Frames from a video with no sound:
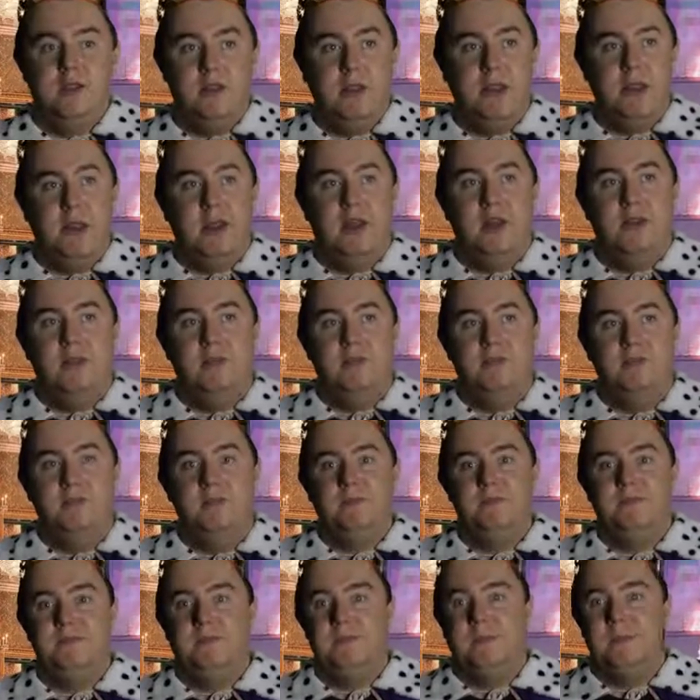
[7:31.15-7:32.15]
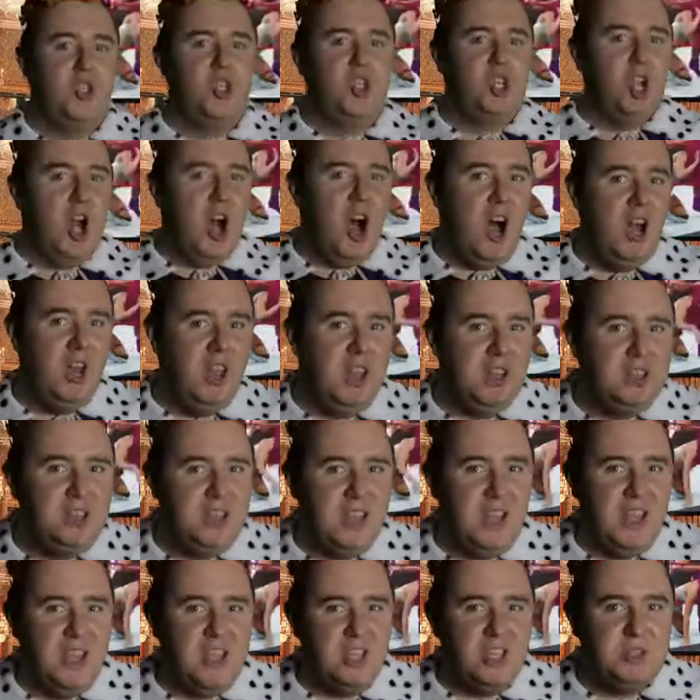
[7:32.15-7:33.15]
Aye.
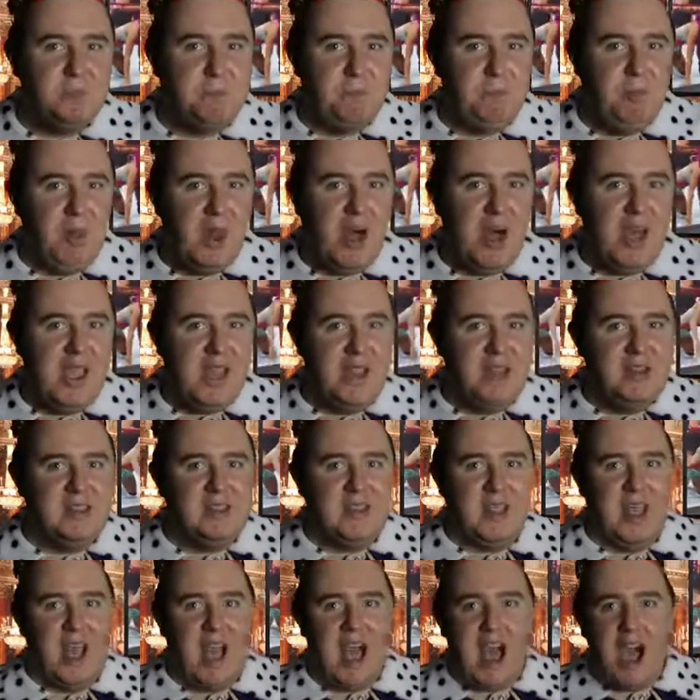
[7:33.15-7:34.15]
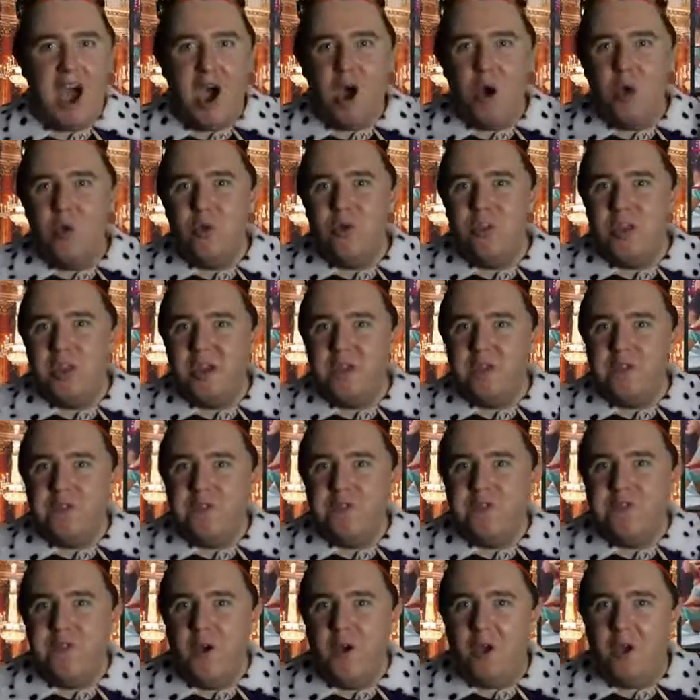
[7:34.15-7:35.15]
Charlotte is blind. How the
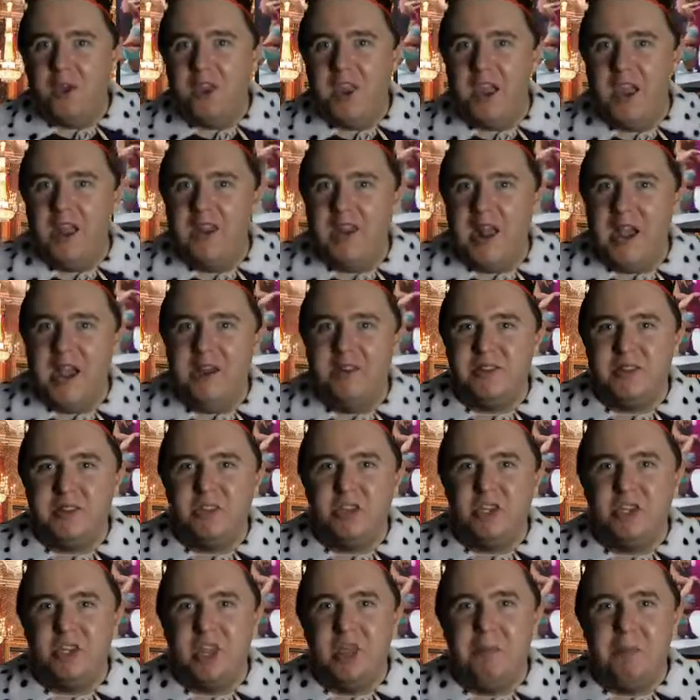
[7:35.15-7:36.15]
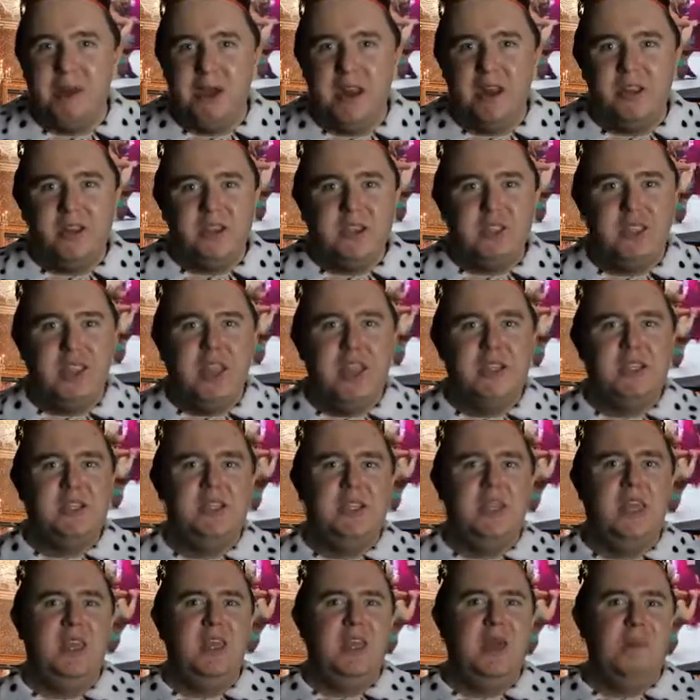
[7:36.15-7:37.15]
fucking hell did she manage to hit
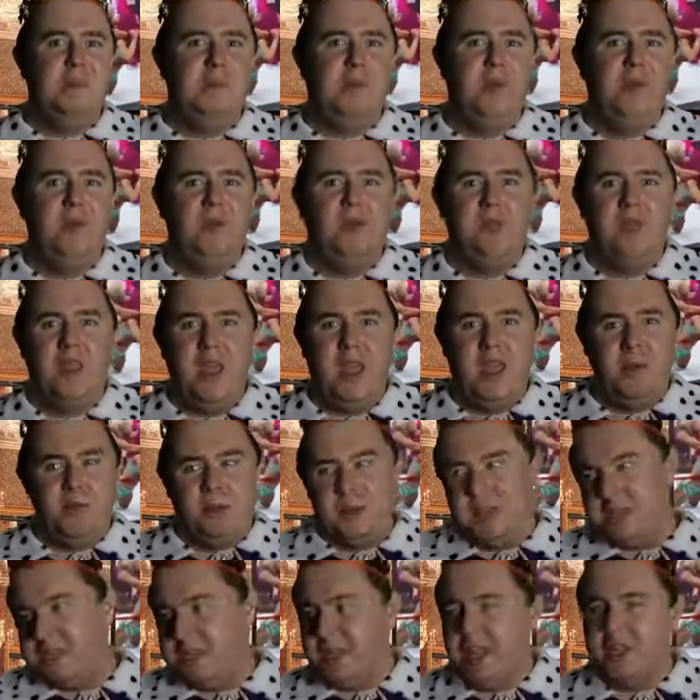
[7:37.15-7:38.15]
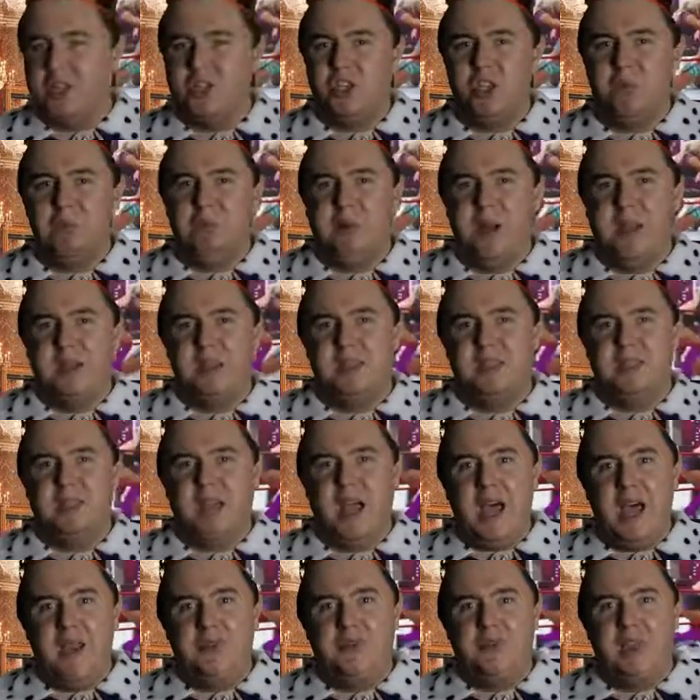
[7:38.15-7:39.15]
Dana Brooke there when Sasha Banks
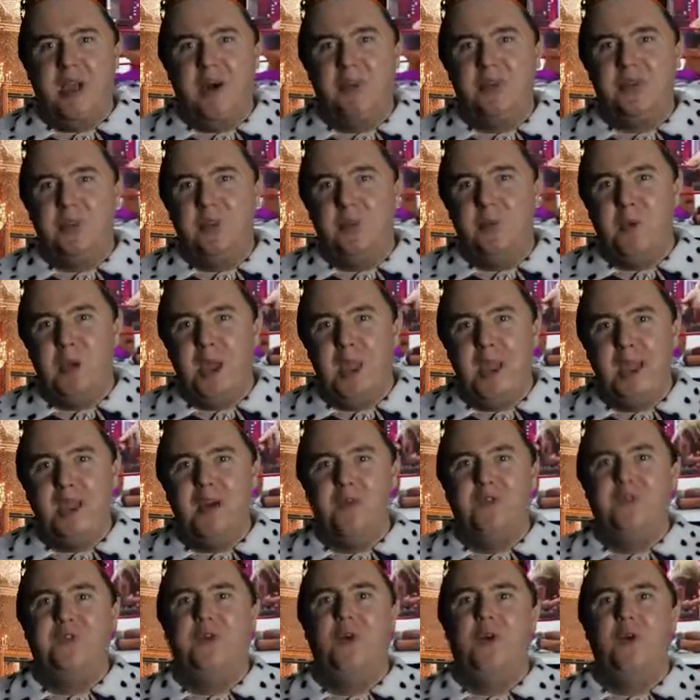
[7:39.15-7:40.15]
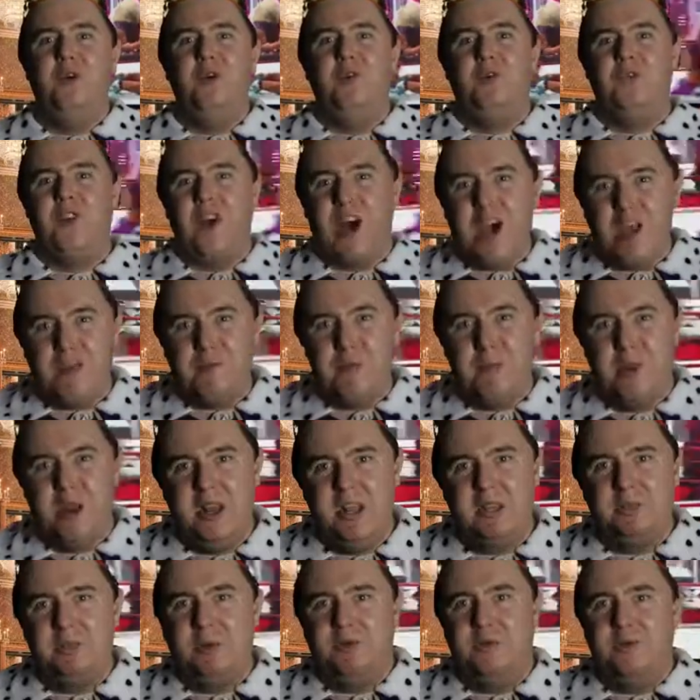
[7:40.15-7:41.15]
dived out the way a full 5
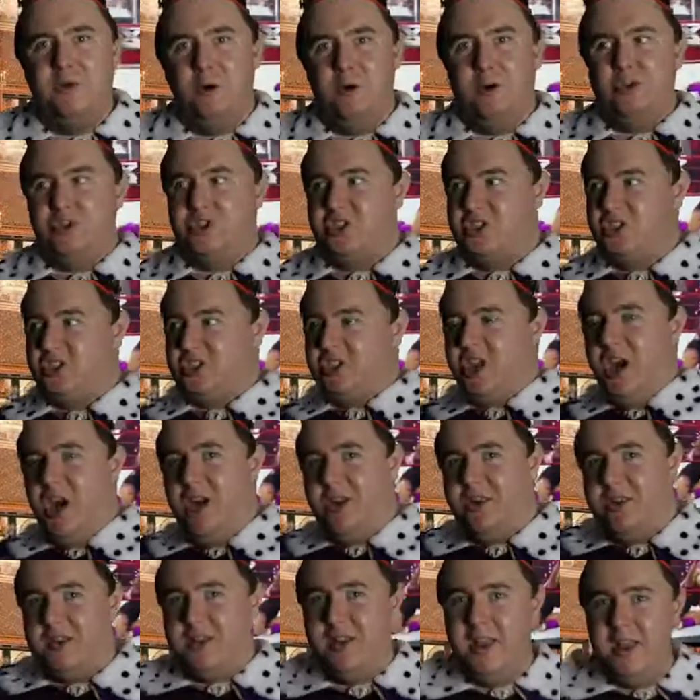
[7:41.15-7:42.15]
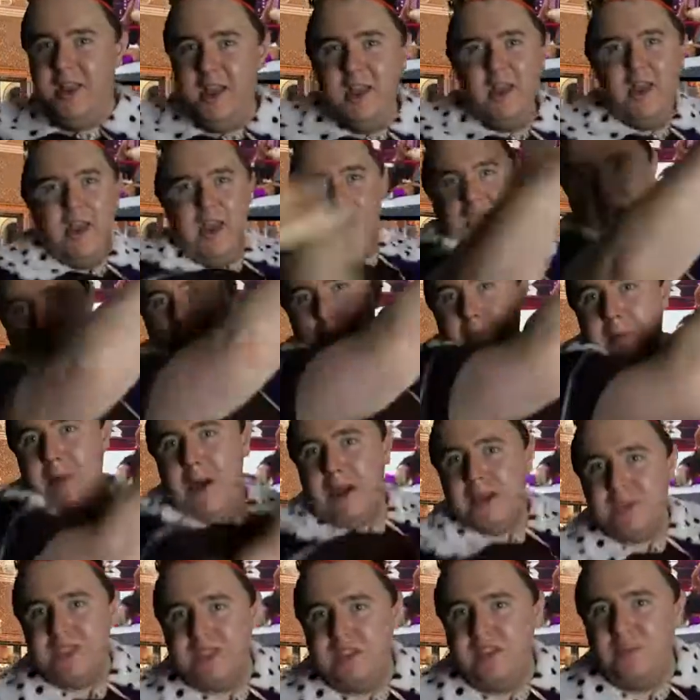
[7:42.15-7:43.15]
minutes before she started? A
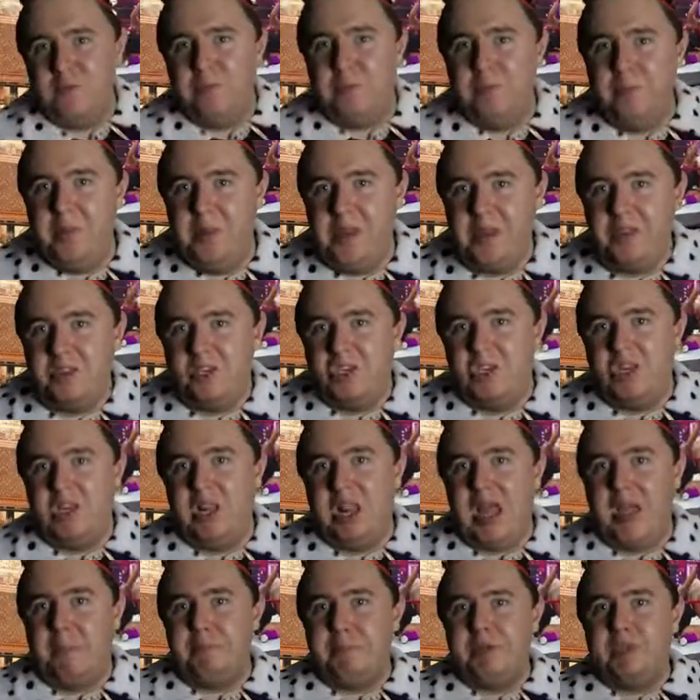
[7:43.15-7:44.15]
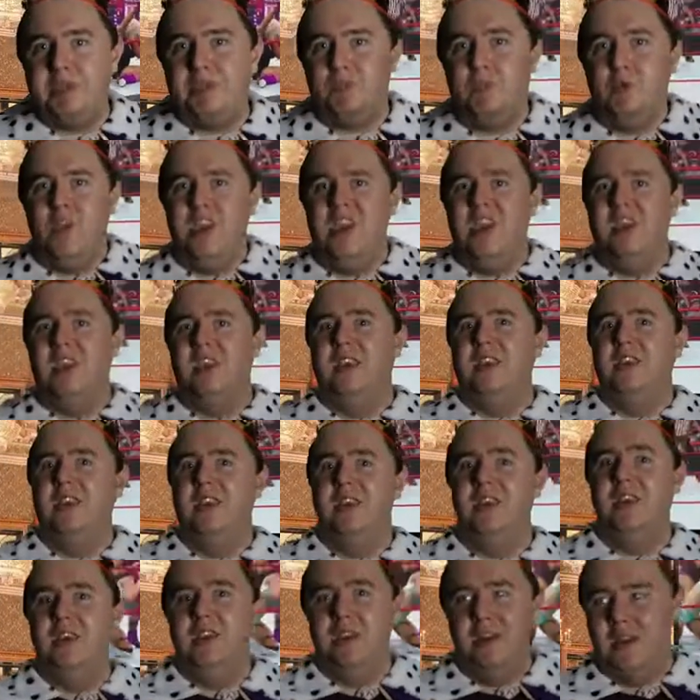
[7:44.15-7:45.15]
massive bitch slap swing.
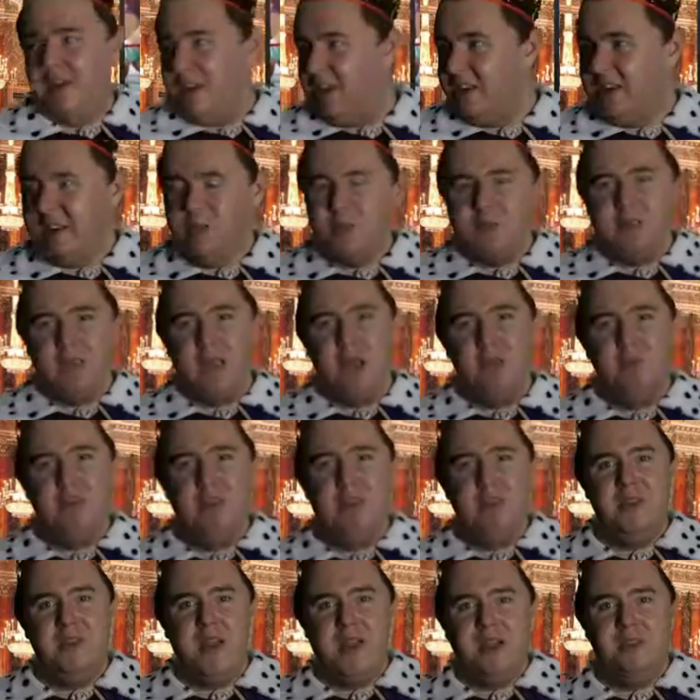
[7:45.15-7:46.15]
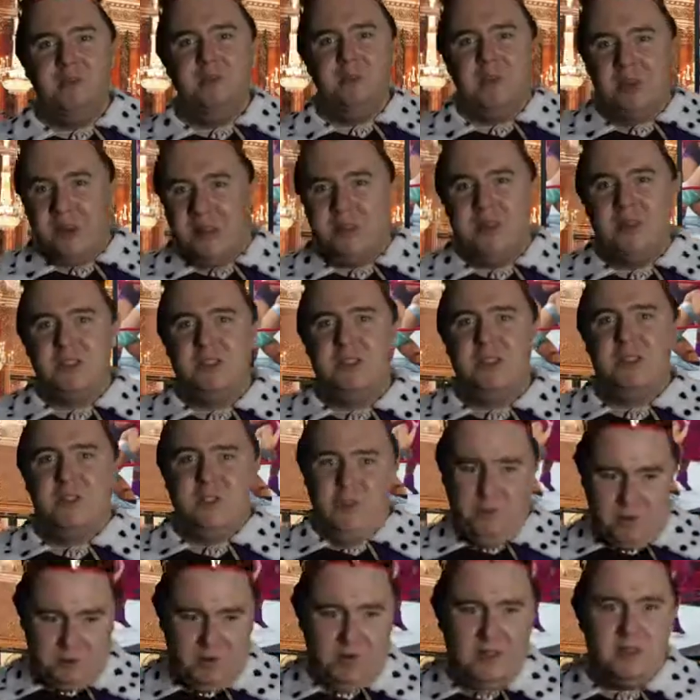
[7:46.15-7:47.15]
Can you tell me that? Please
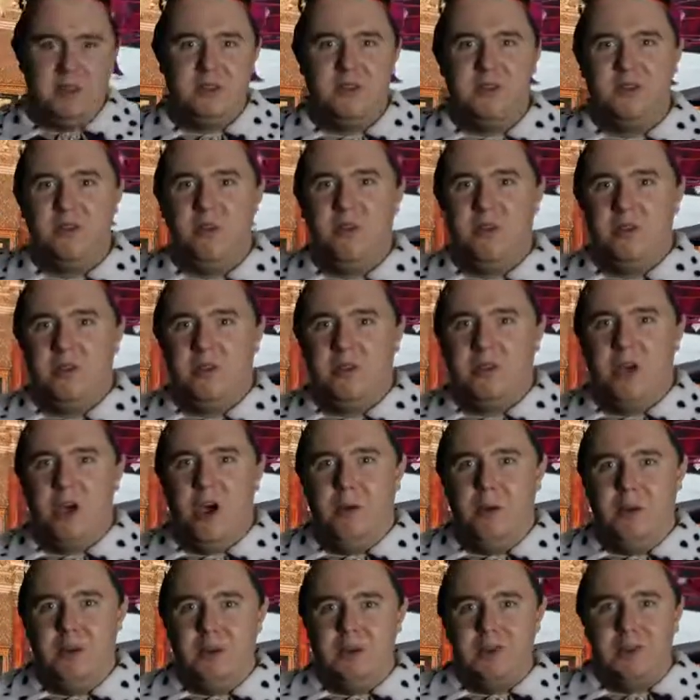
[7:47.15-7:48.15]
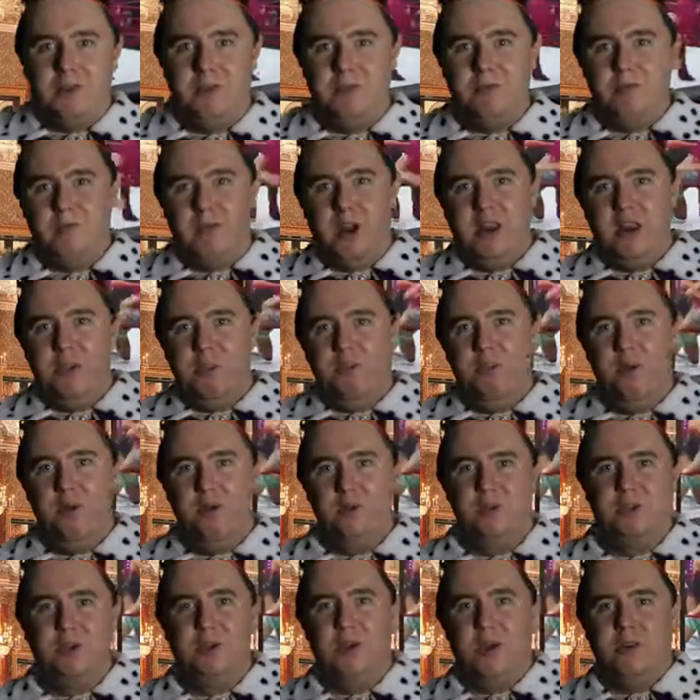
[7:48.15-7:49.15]
do. Please go to the comments or write a
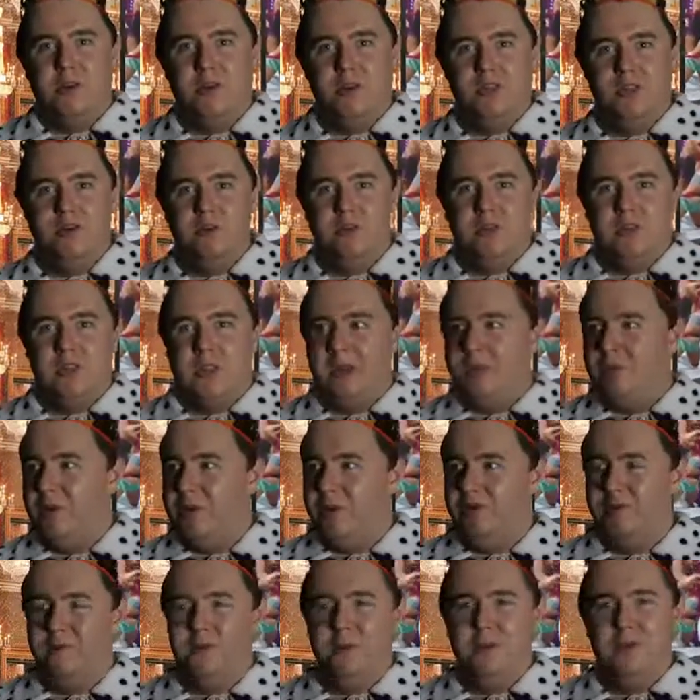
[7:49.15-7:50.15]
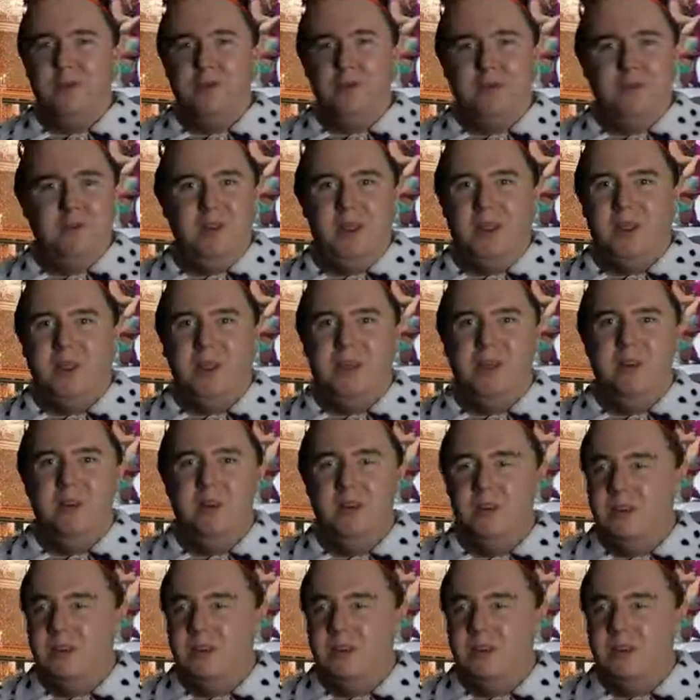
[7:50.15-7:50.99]
postcard or something, because I'm going to